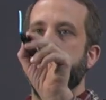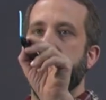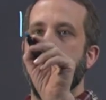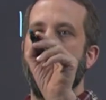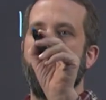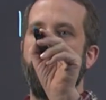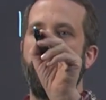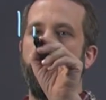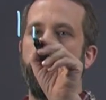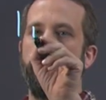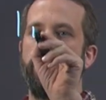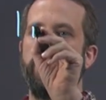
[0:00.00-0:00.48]

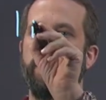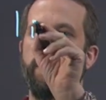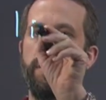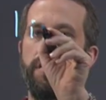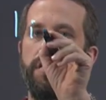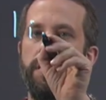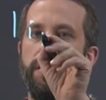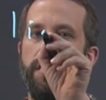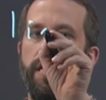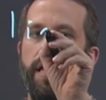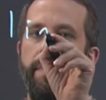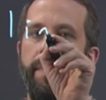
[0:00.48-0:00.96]
equal to the
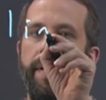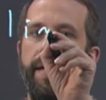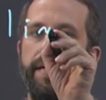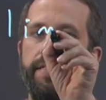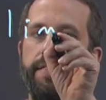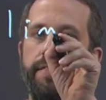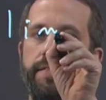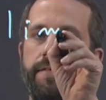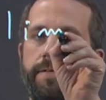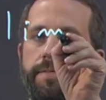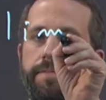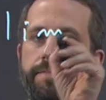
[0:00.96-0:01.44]

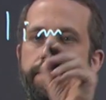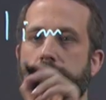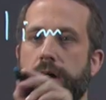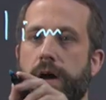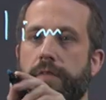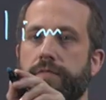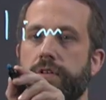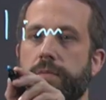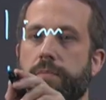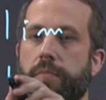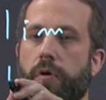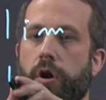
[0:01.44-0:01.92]
limit
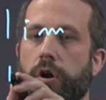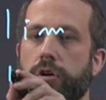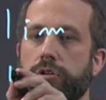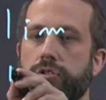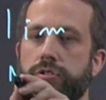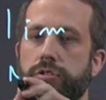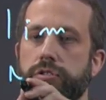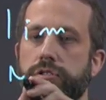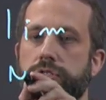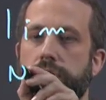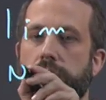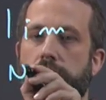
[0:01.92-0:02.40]
of the
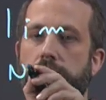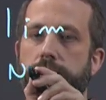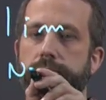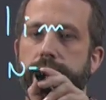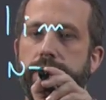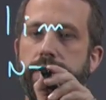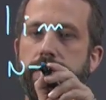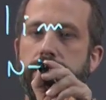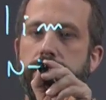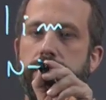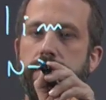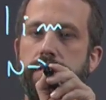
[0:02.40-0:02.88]
partial
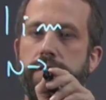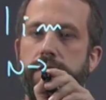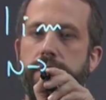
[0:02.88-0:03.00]
sums.